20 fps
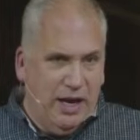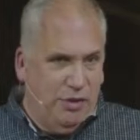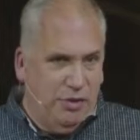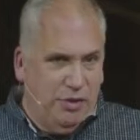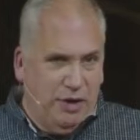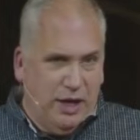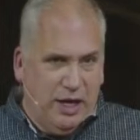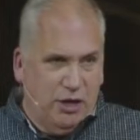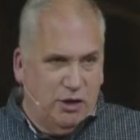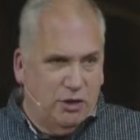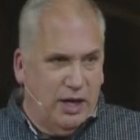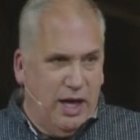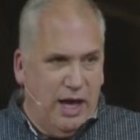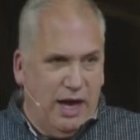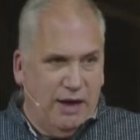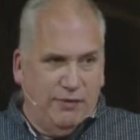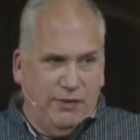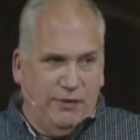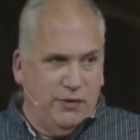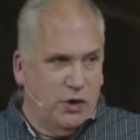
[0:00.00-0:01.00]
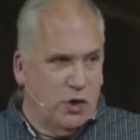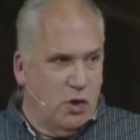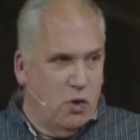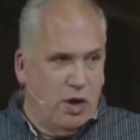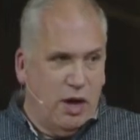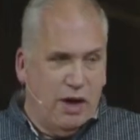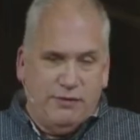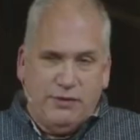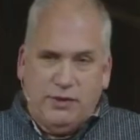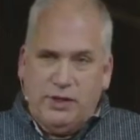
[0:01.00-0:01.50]
about anything in your life, if you're
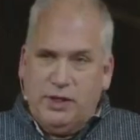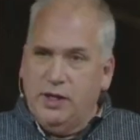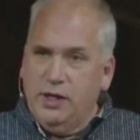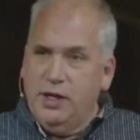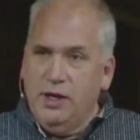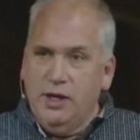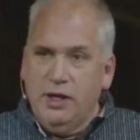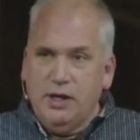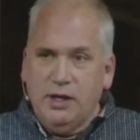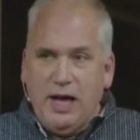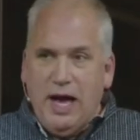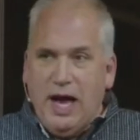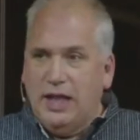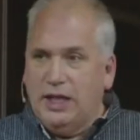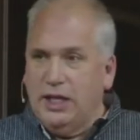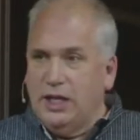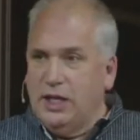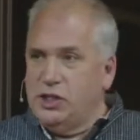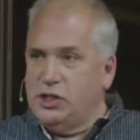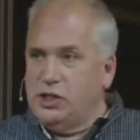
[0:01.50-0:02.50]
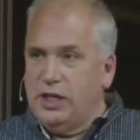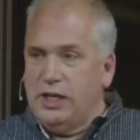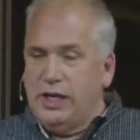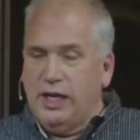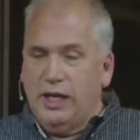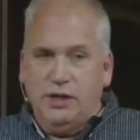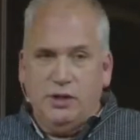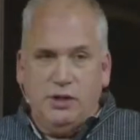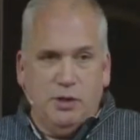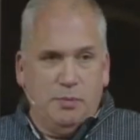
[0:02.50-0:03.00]
going off to college
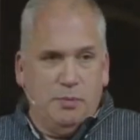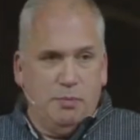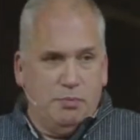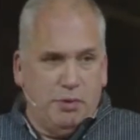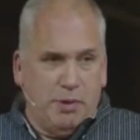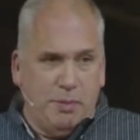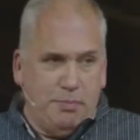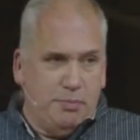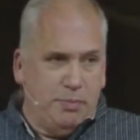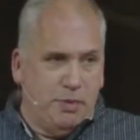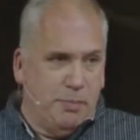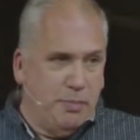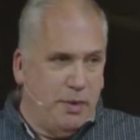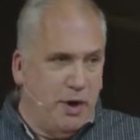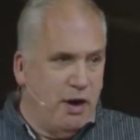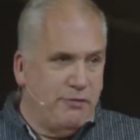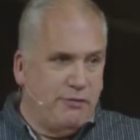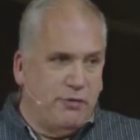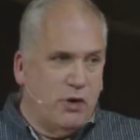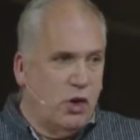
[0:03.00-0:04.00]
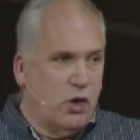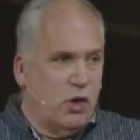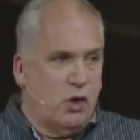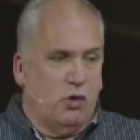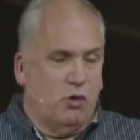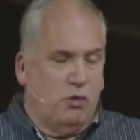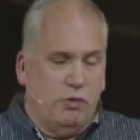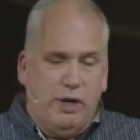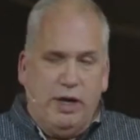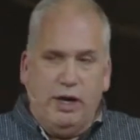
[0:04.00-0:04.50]
to get to pre prepare for a
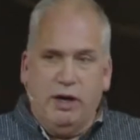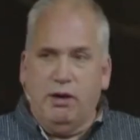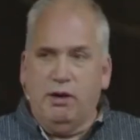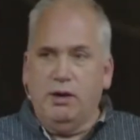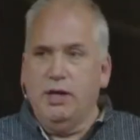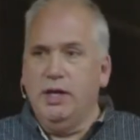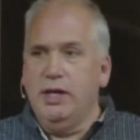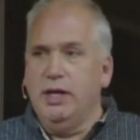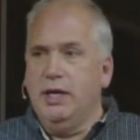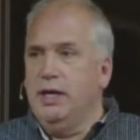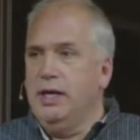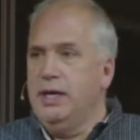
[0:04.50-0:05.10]
career,